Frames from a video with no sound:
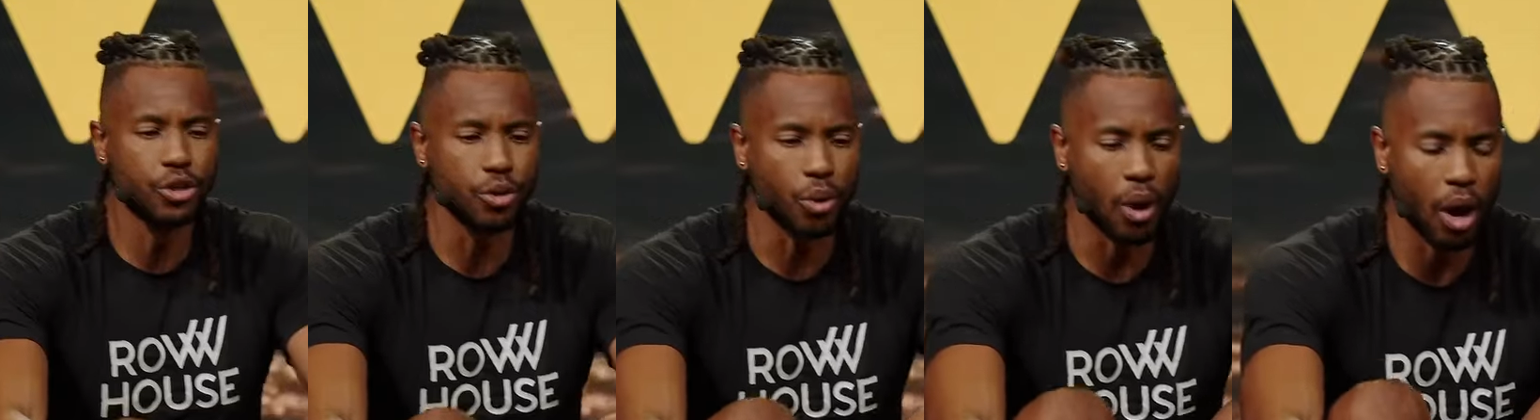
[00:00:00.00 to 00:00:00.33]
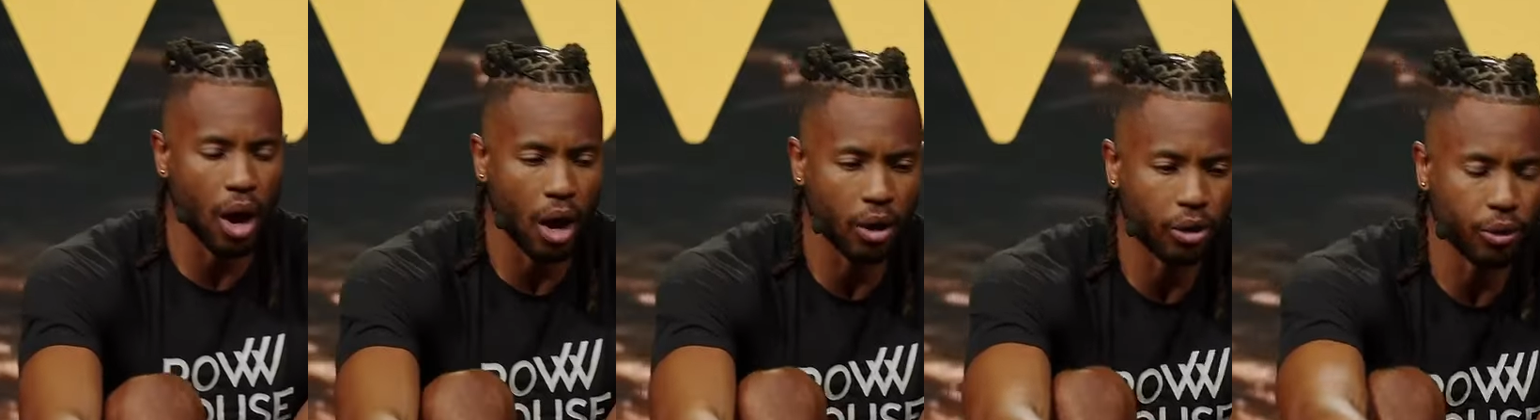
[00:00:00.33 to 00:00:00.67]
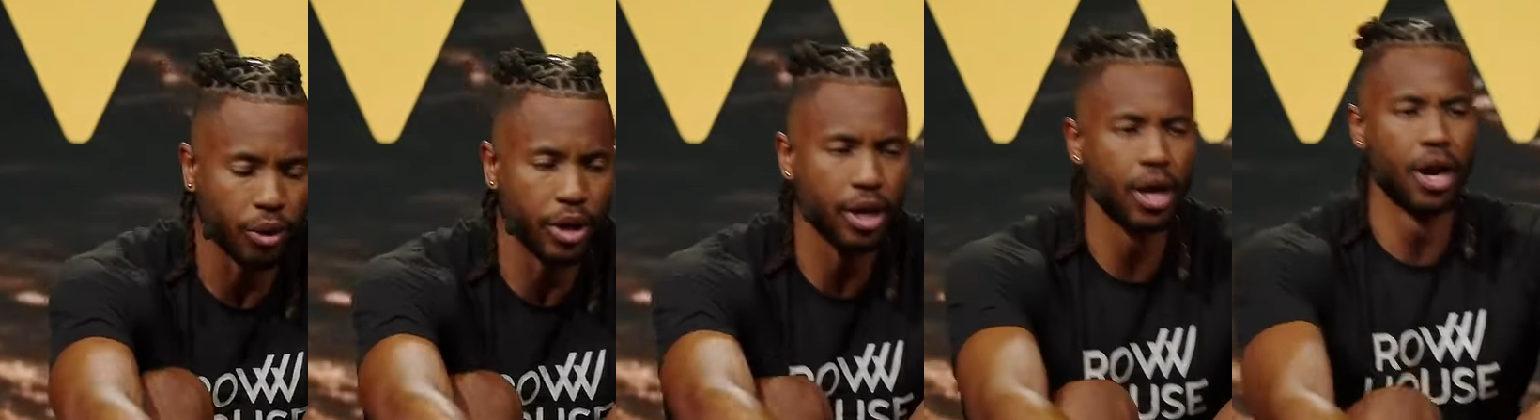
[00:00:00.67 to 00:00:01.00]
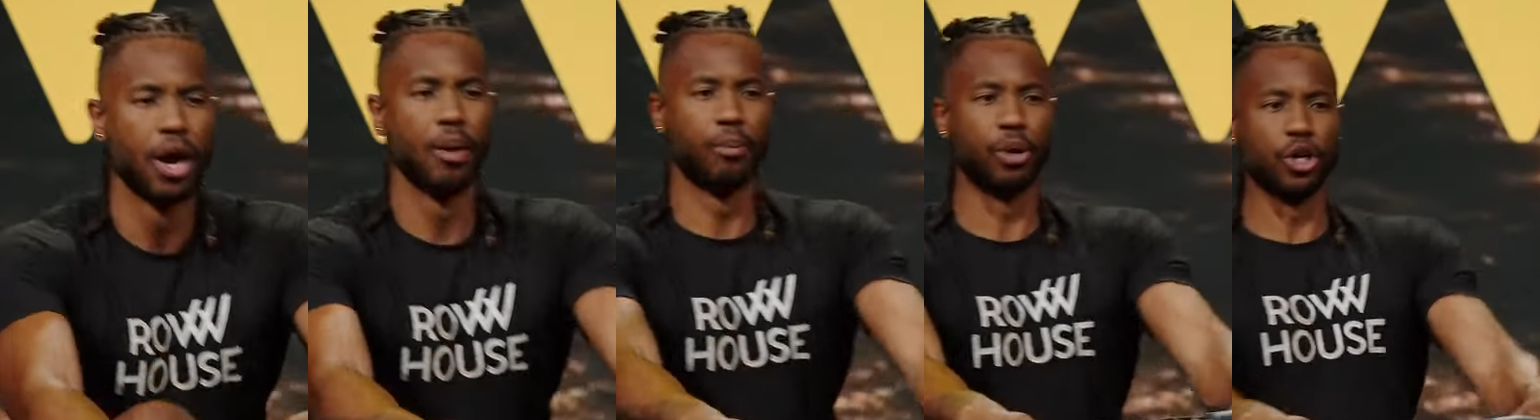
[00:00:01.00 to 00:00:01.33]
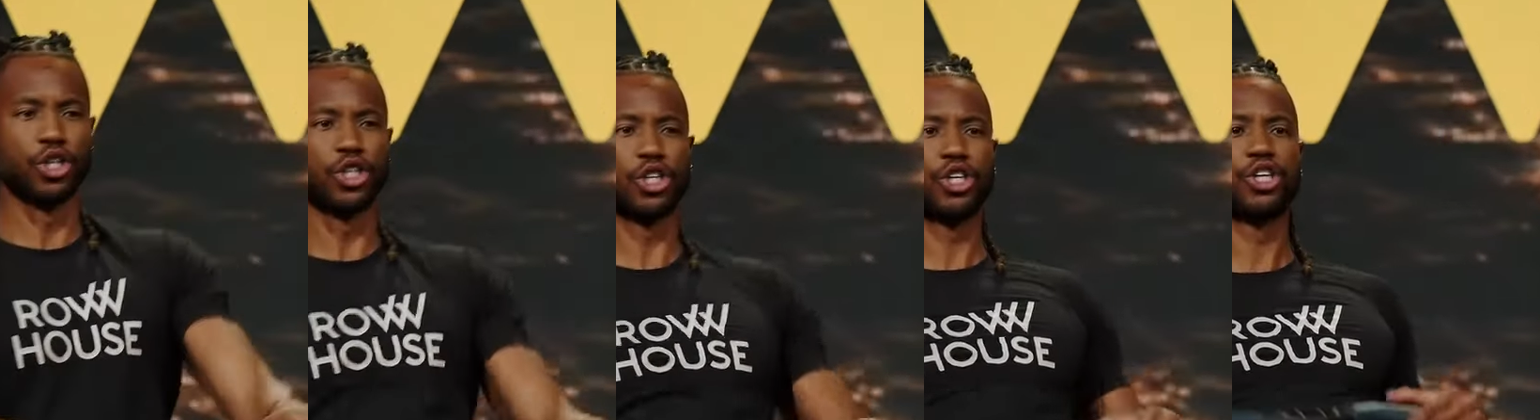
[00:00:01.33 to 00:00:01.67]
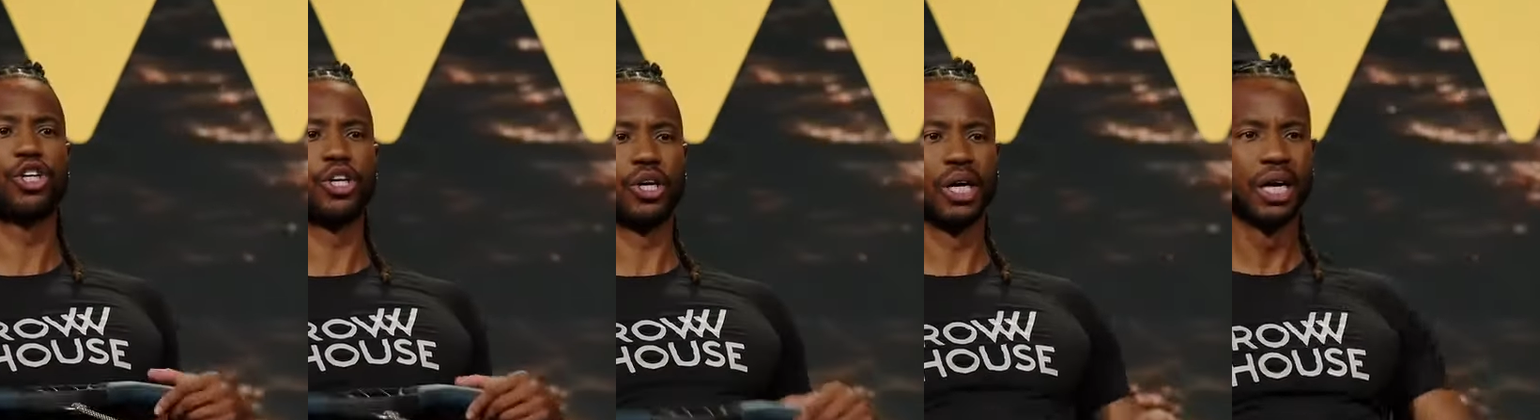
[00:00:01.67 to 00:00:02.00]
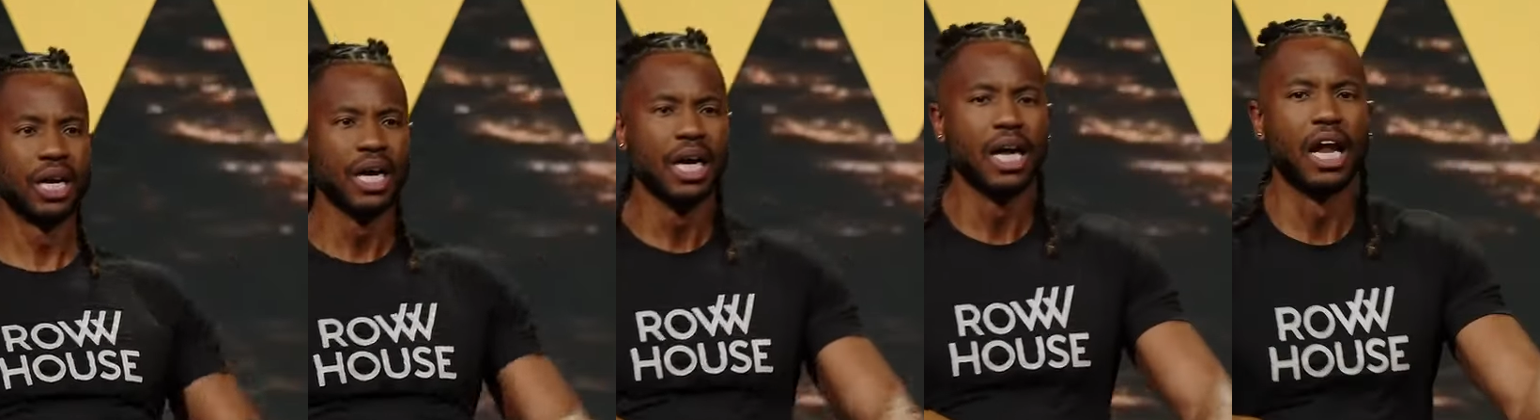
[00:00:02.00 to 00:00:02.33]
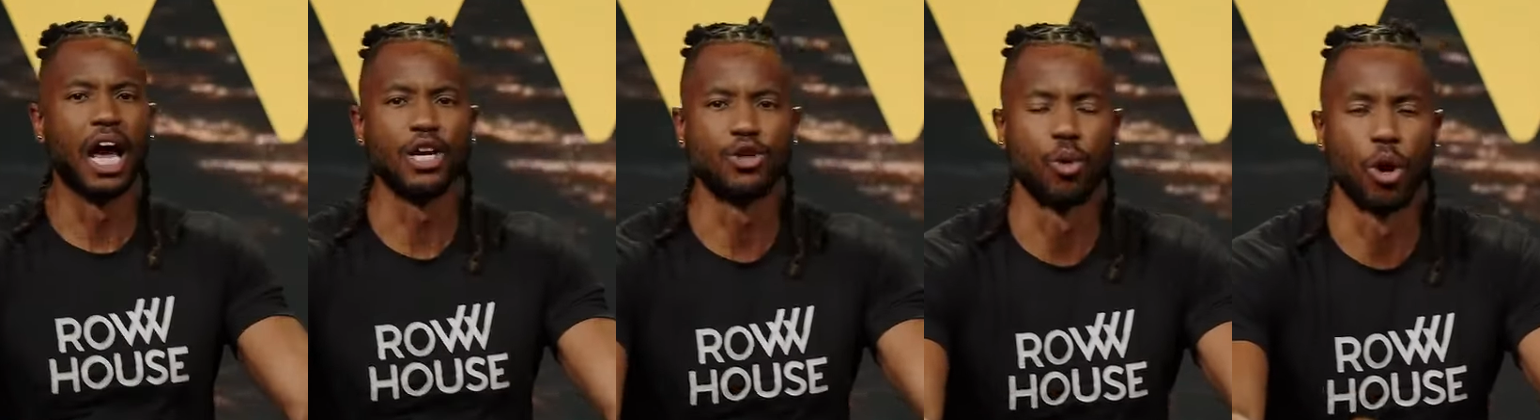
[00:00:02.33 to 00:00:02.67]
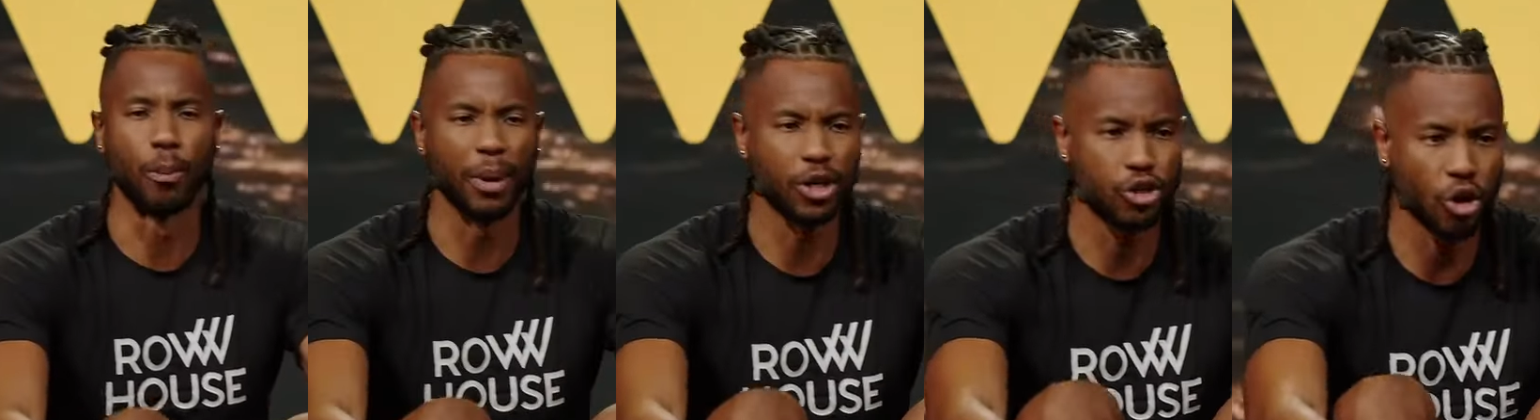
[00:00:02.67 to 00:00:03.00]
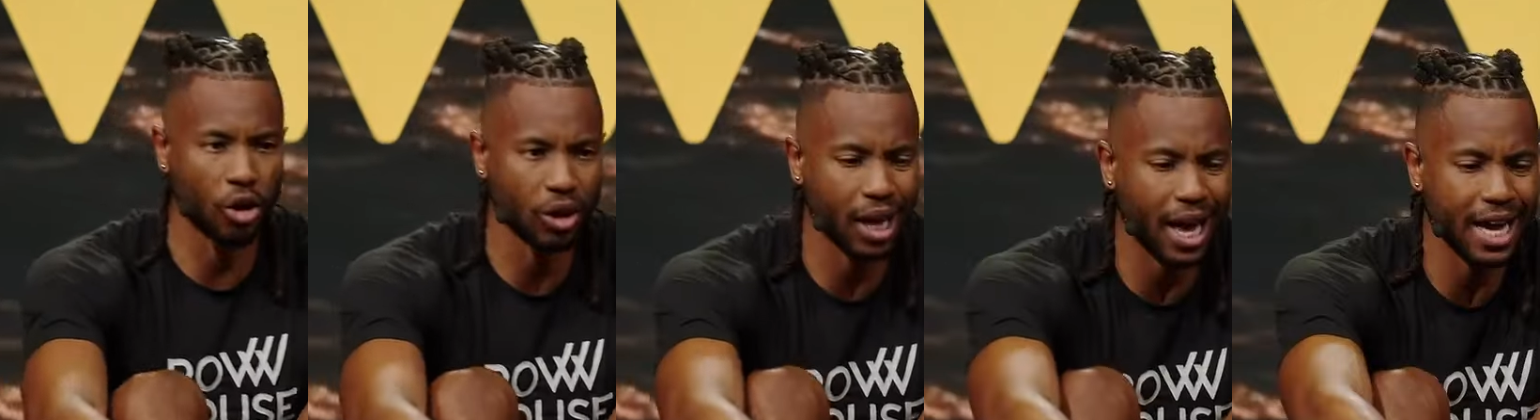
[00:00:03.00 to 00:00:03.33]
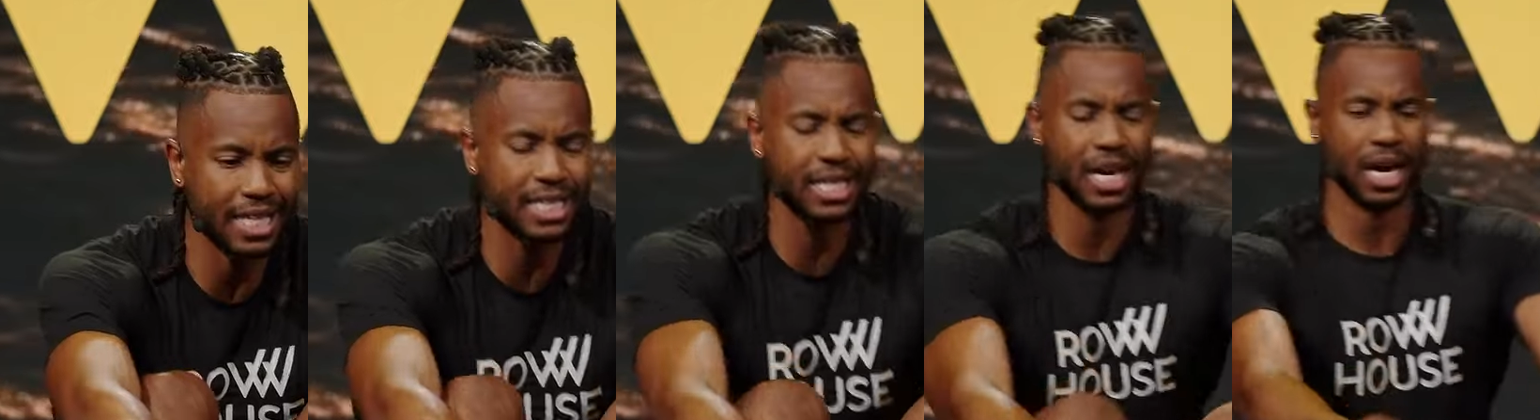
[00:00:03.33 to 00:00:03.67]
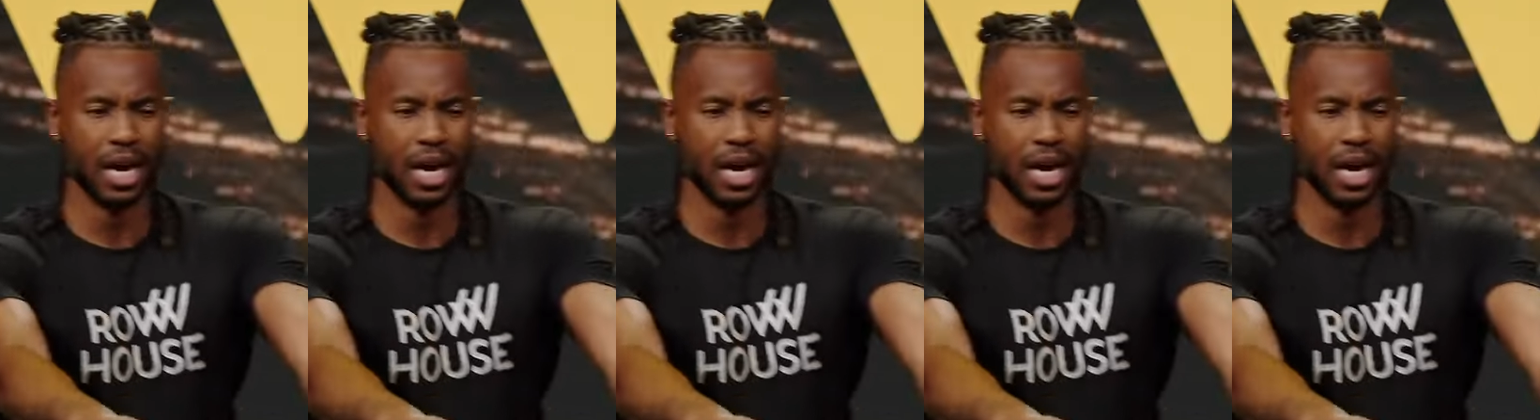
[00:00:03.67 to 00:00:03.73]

2, 3, push. Nice work. Big strong legs.